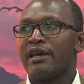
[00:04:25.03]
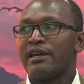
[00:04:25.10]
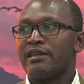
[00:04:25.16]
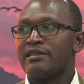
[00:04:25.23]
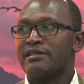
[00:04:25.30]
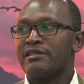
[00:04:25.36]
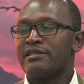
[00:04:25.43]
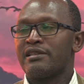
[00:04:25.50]

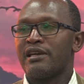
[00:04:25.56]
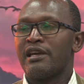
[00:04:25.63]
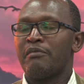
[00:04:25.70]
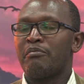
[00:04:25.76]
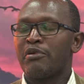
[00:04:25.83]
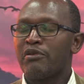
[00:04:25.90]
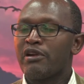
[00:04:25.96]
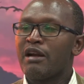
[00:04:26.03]
is a
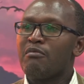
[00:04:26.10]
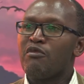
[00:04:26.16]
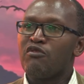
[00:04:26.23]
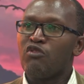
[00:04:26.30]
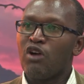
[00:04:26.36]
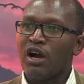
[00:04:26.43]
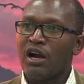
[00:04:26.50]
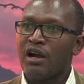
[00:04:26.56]
program
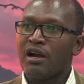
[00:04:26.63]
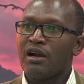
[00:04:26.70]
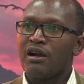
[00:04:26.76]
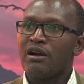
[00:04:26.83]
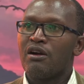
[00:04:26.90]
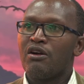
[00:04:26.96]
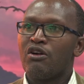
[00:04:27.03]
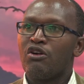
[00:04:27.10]
of work
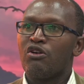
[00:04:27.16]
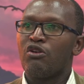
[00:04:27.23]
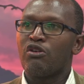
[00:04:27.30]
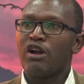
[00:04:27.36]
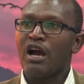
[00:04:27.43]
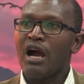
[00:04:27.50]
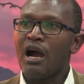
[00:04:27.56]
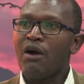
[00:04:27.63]

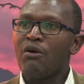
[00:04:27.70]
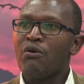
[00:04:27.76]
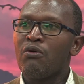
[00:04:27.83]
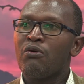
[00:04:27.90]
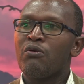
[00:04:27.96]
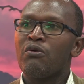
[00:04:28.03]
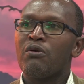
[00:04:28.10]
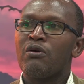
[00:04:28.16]
on
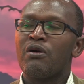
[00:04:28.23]
how